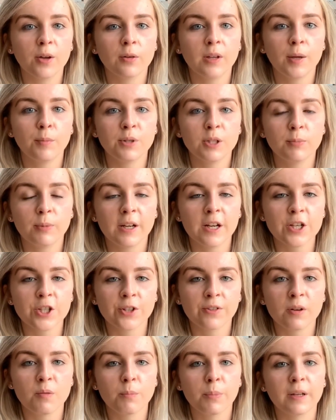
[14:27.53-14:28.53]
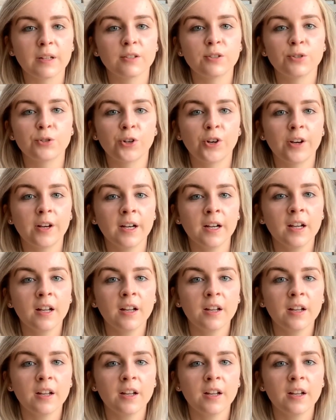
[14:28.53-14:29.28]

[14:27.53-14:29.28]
hip dysplasia and Bear's story.